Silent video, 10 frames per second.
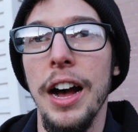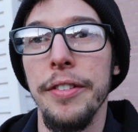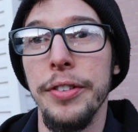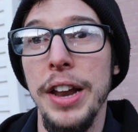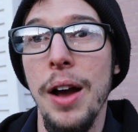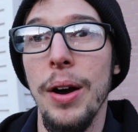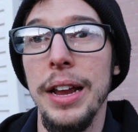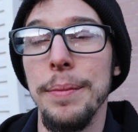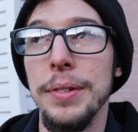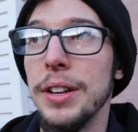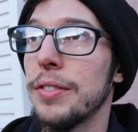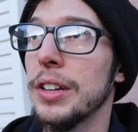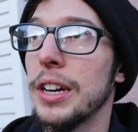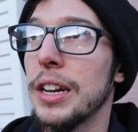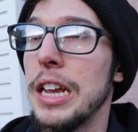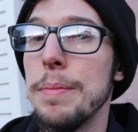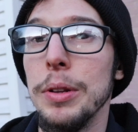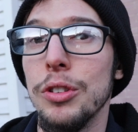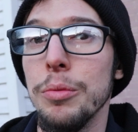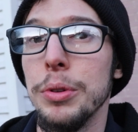For now, I am definitely gonna keep
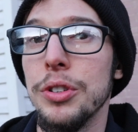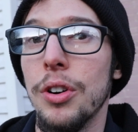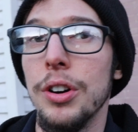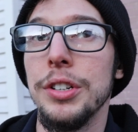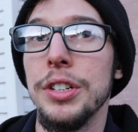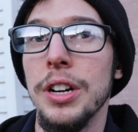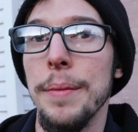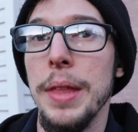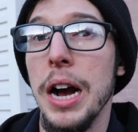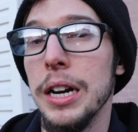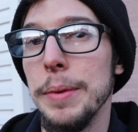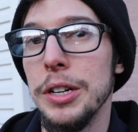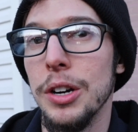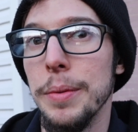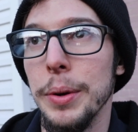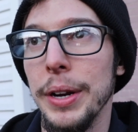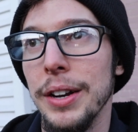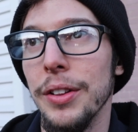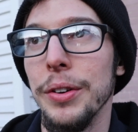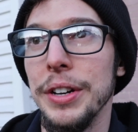it supercharged. I'm not gonna be turboing it,
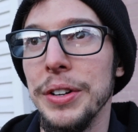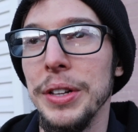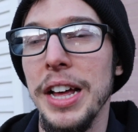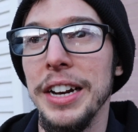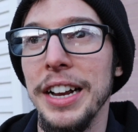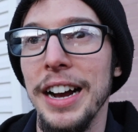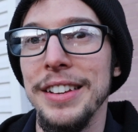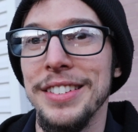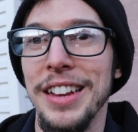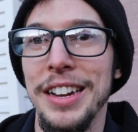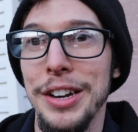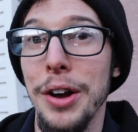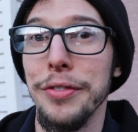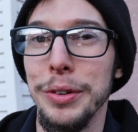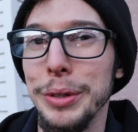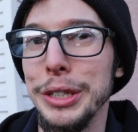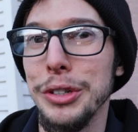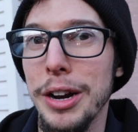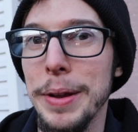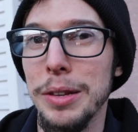although I know a lot of guys say, you know, if you're really
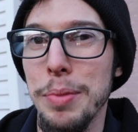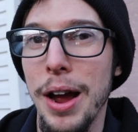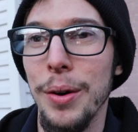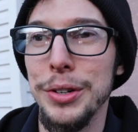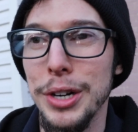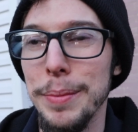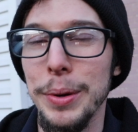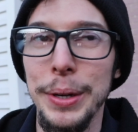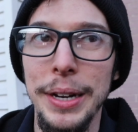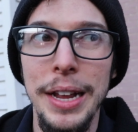trying to make the power, turbo it.